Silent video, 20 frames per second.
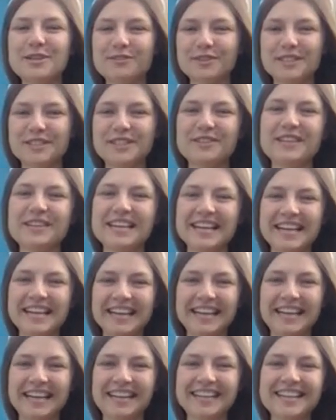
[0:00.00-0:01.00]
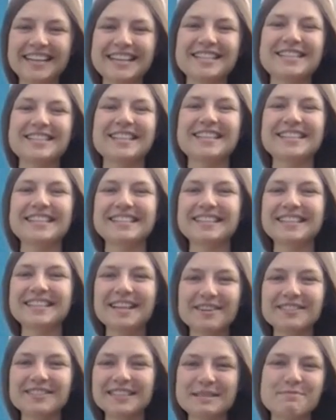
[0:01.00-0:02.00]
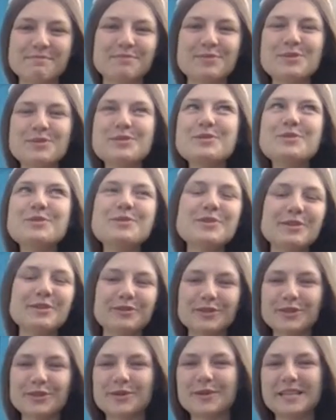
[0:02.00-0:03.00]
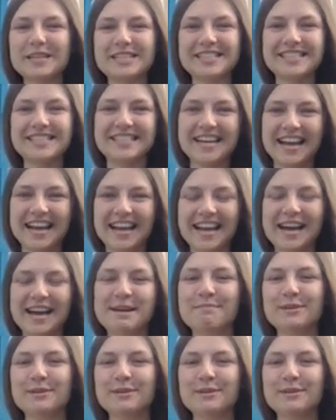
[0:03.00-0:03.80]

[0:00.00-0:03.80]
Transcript: for tuning in to this lovely, beautiful, gorgeous day at